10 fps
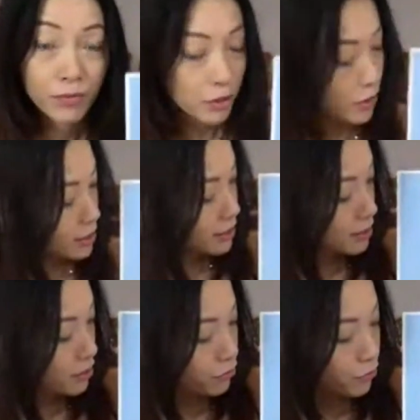You can see
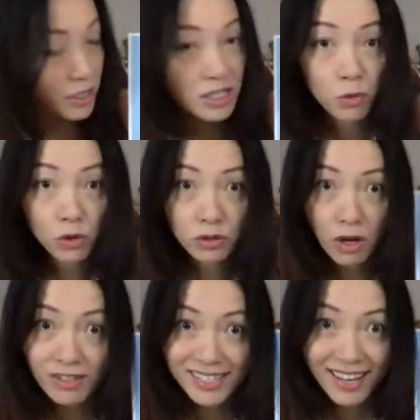the 3 small
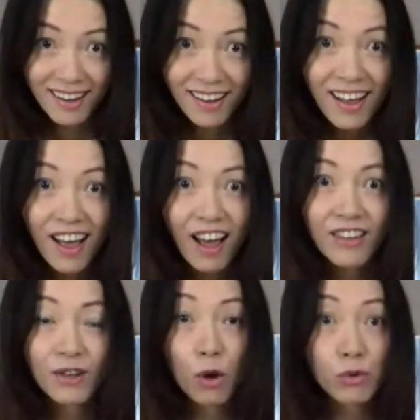dots here, and
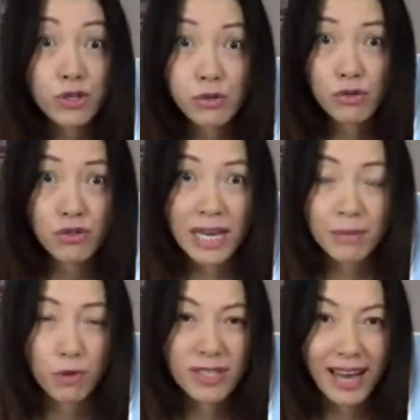the original shape
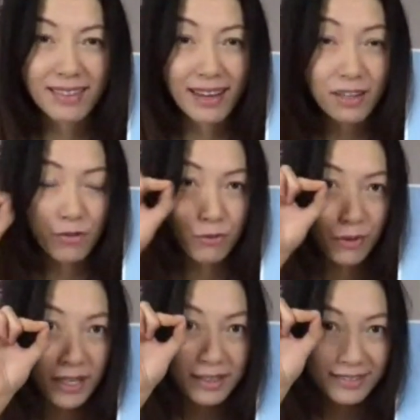was like
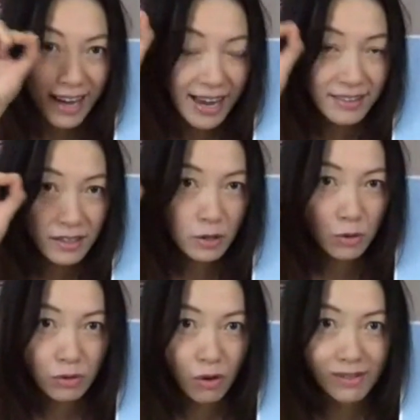3 tiny little
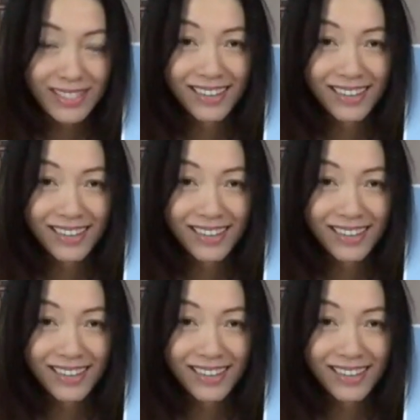dots.